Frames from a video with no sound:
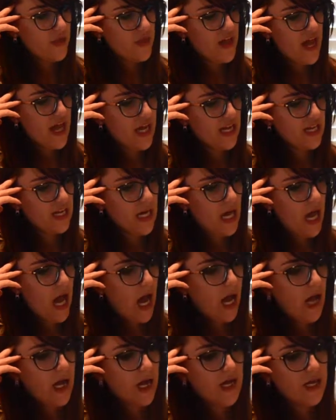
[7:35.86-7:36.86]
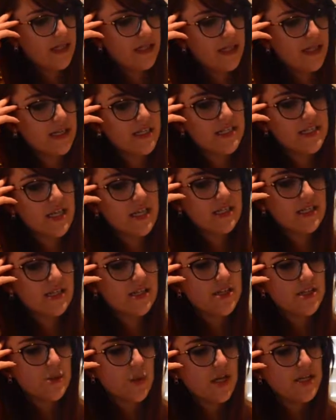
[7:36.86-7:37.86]
thank God! The
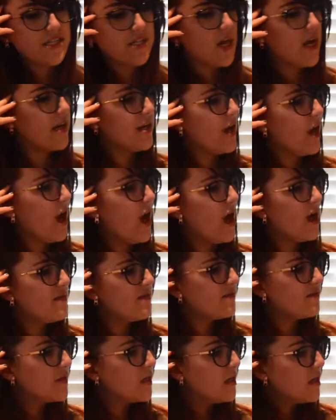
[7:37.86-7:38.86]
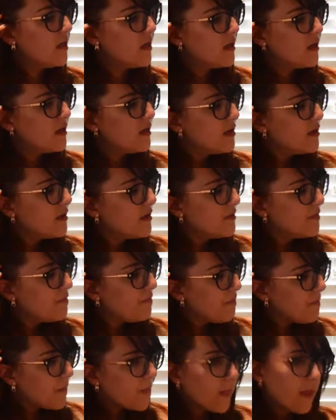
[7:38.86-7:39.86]
sentence was cut off.
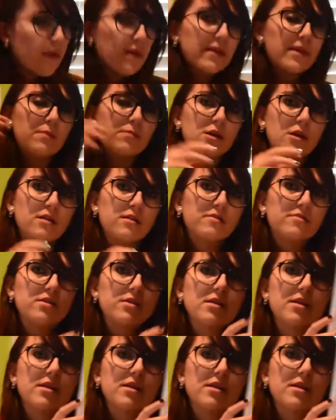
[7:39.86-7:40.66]
Like, I'm not even